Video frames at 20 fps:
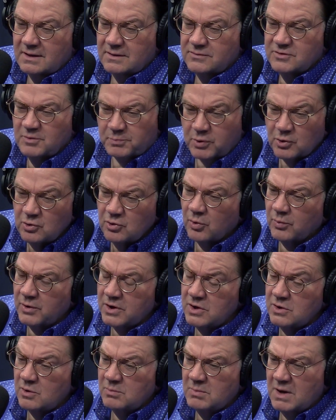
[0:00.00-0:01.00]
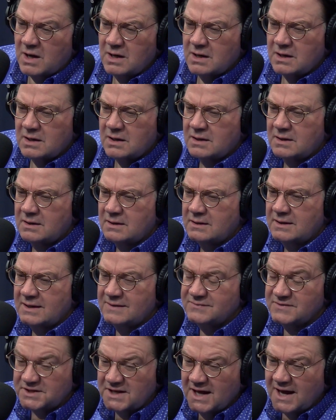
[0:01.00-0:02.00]
pool room
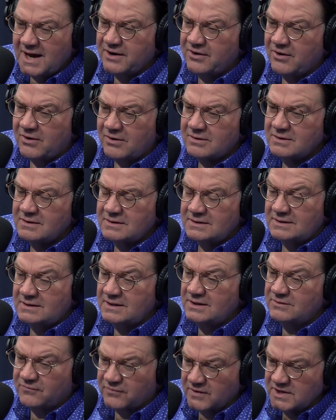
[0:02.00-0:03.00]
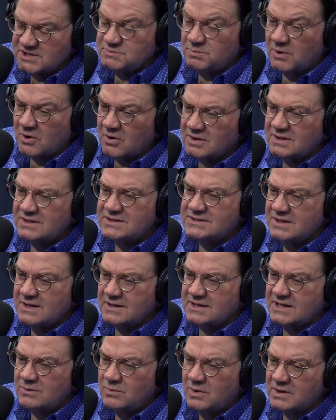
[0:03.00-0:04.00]
and the diner in Frenchburg,
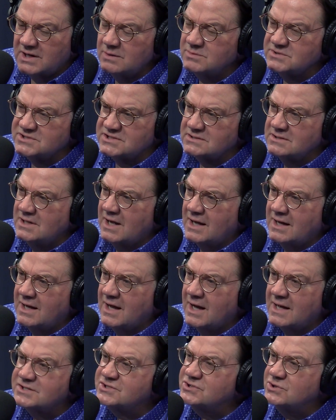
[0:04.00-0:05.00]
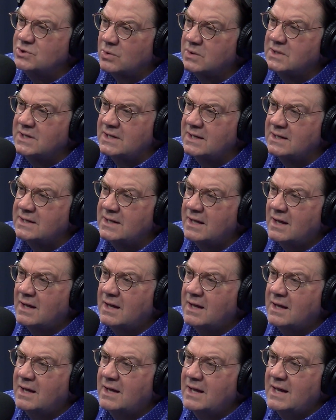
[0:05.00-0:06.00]
Kentucky when he was a high school kid.
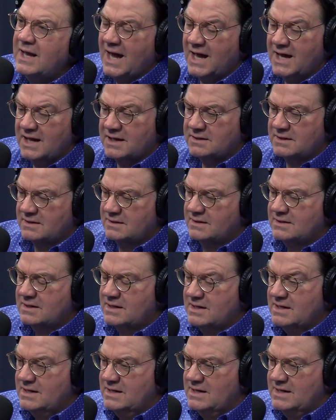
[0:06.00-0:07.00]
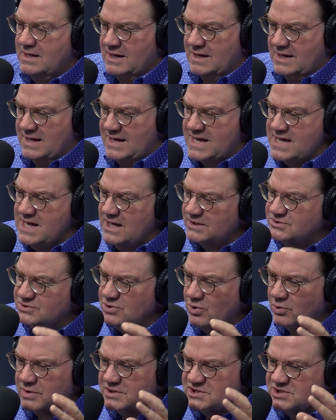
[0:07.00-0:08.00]
And he had
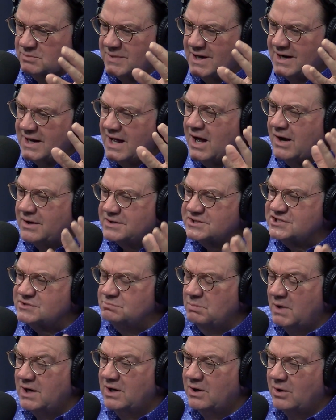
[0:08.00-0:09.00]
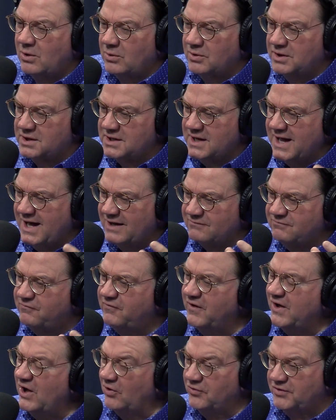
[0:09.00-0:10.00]
stories about how it smelled and how it
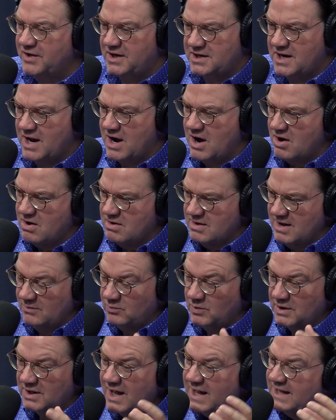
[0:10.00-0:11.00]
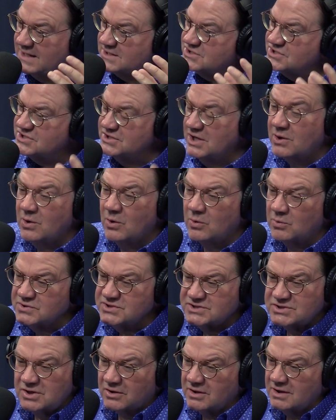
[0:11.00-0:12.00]
felt in there. And when Hank Snow
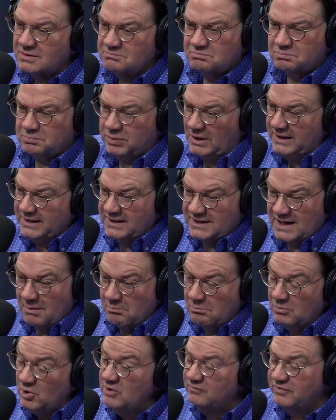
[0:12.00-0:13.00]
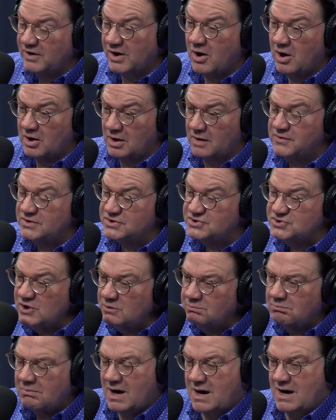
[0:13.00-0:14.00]
started playing I'm Moving On the
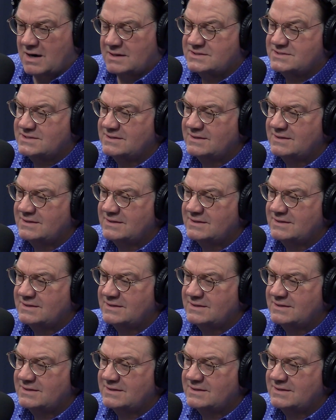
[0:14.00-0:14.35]
jukebox,